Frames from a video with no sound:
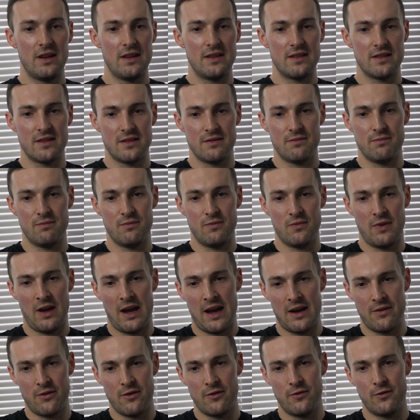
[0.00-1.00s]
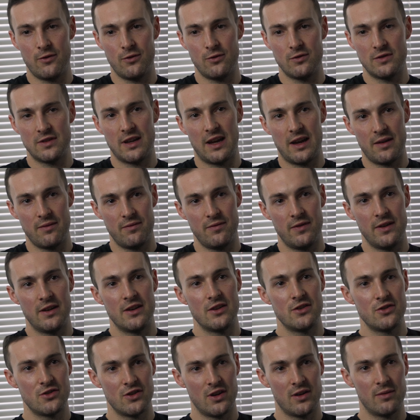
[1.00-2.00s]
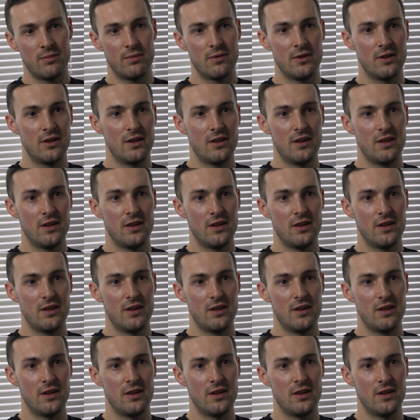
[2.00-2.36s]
need to have a full-time fitness job